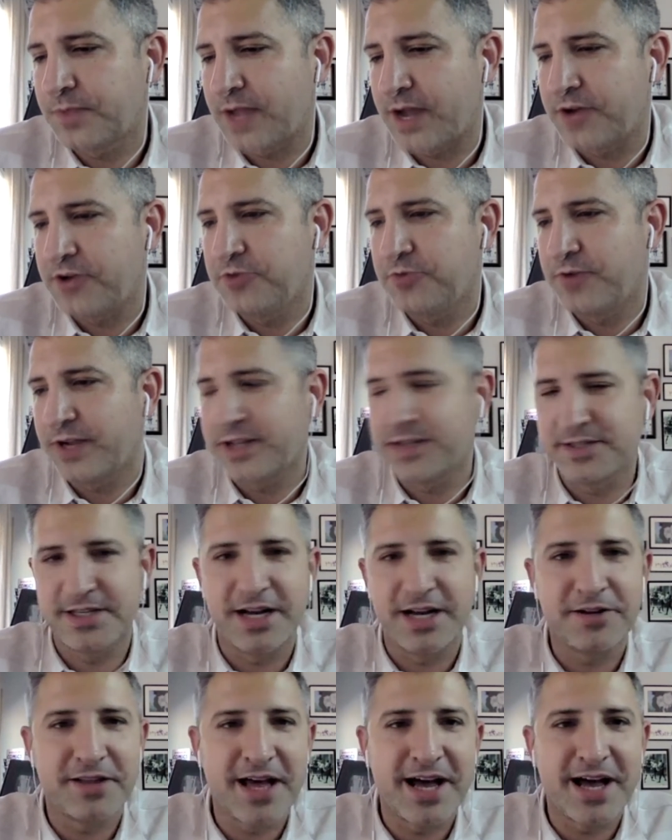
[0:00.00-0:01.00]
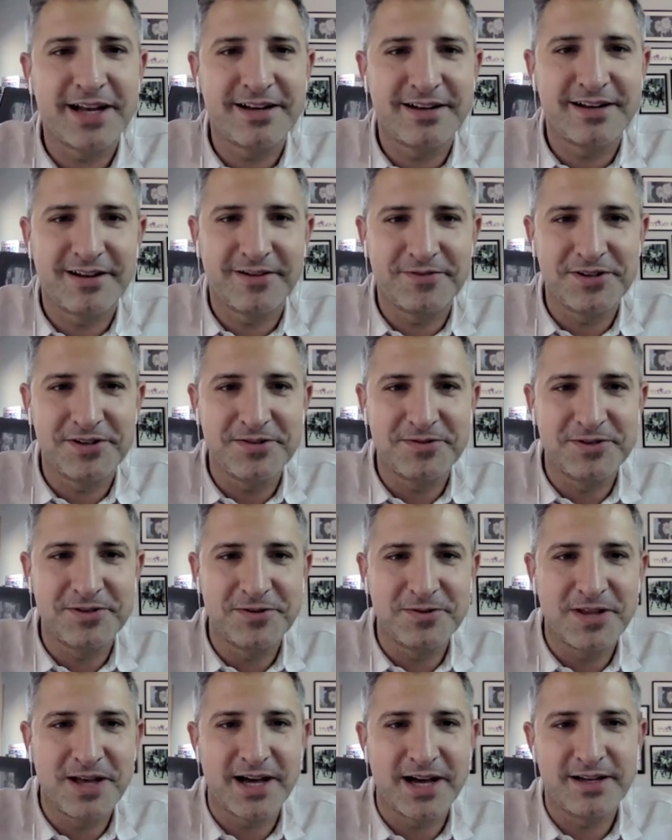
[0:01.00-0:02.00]
how do you reconcile that after you
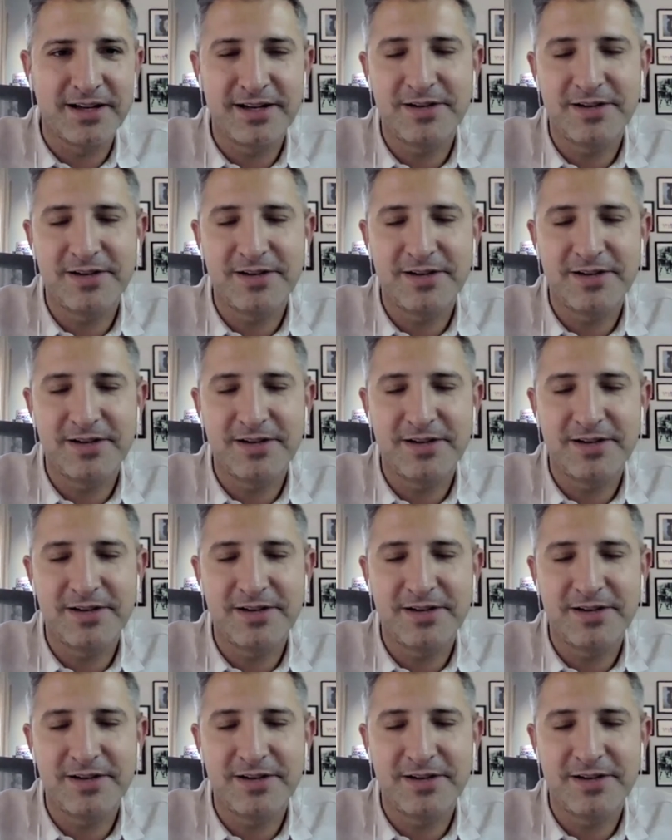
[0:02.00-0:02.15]
do that?